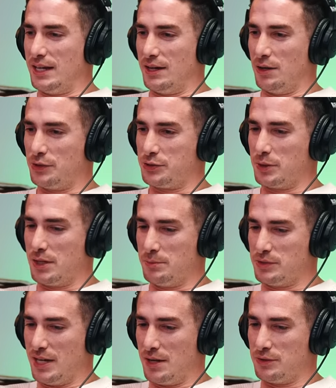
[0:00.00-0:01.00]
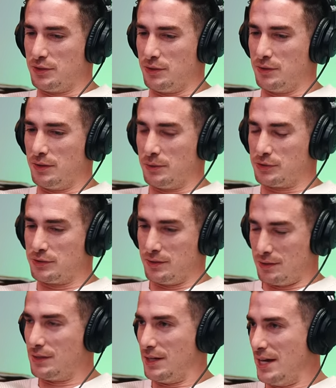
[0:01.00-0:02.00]
It also comes down to, I was
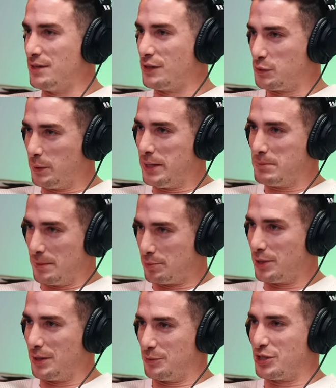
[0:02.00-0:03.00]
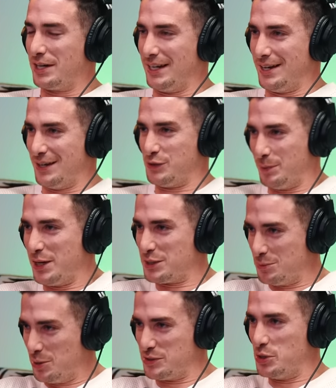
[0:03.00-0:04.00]
again, explaining my brother. I was trying to like explain to
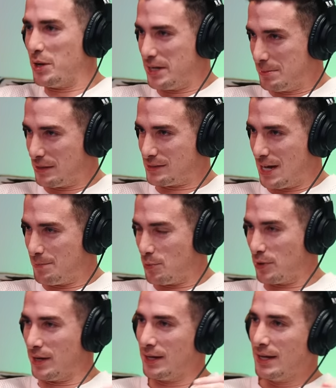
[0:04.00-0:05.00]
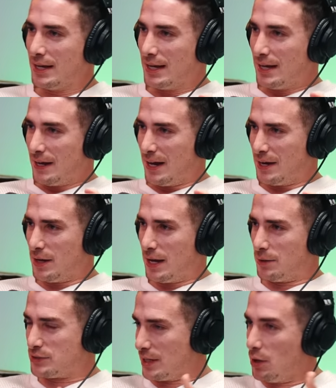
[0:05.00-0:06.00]
someone who has no idea about skateboarding. And
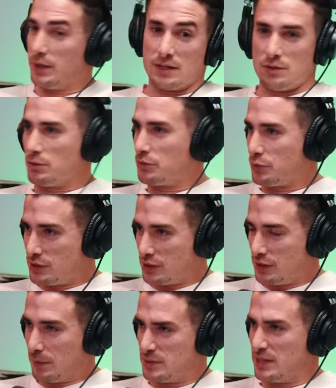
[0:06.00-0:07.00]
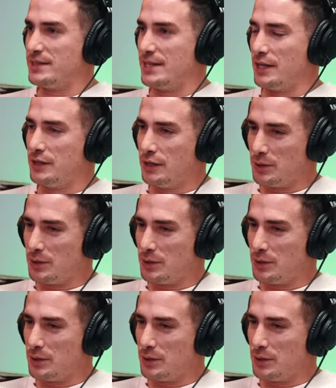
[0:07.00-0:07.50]
I was like, oh, he can do a 360 flip. He's like, is that good?